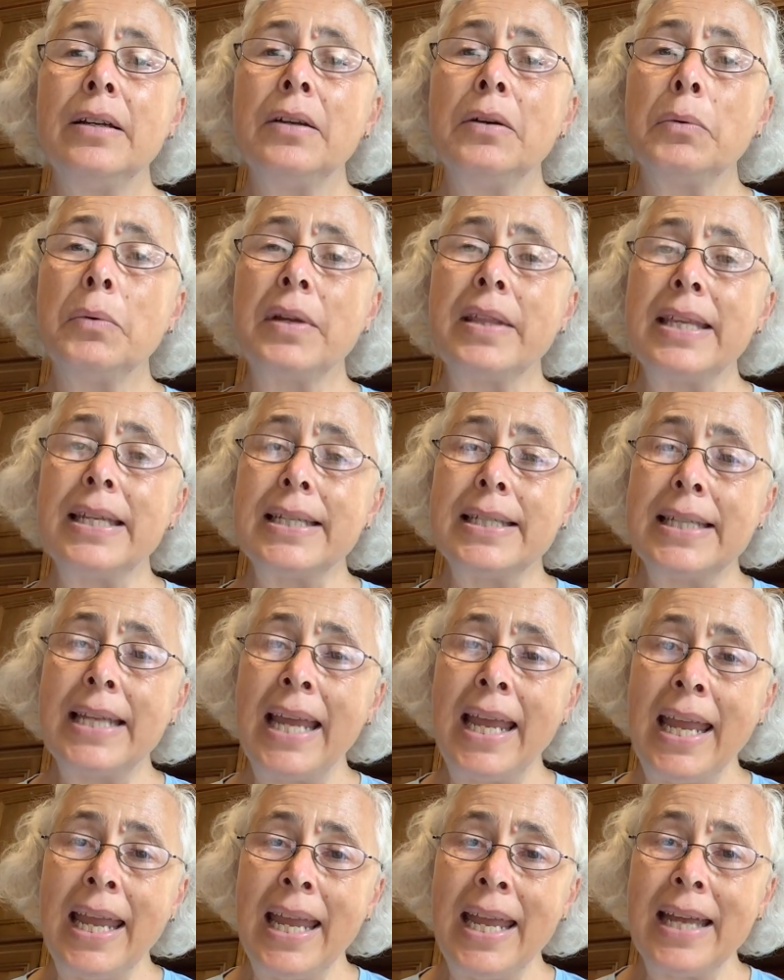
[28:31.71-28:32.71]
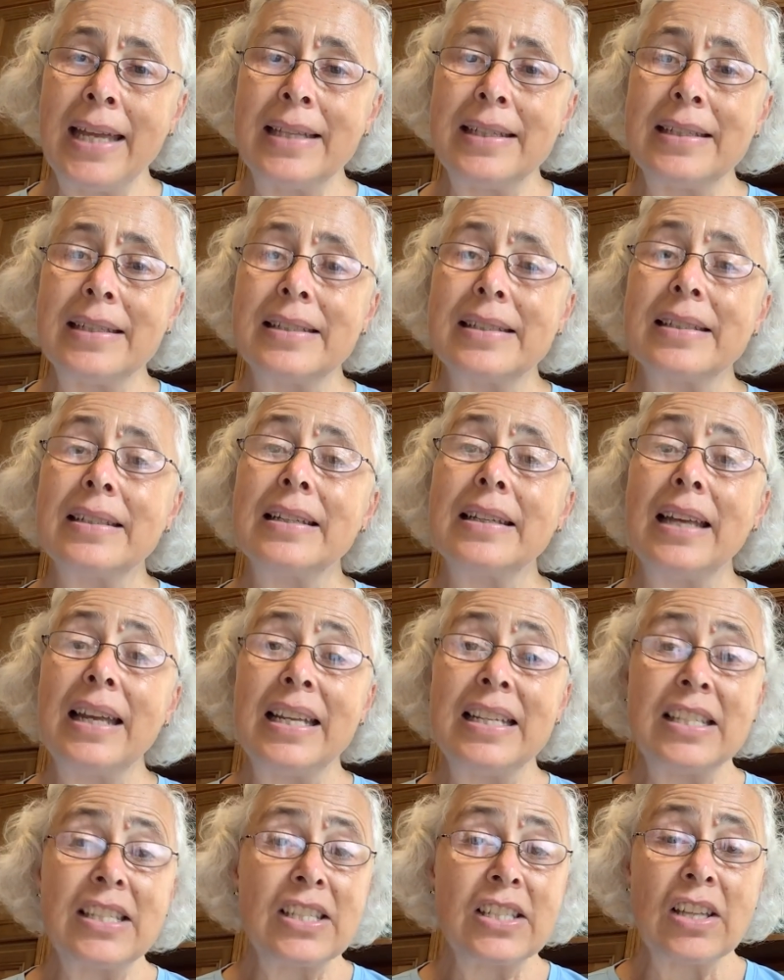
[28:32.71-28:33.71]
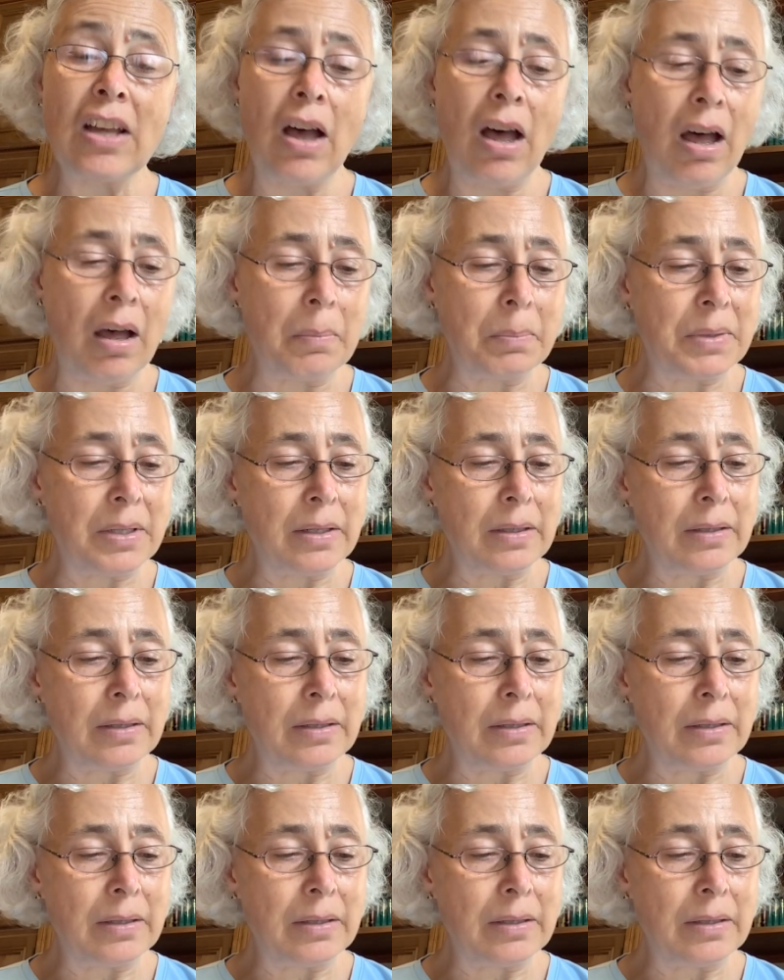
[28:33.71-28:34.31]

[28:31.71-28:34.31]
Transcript: with his hands and sobbed.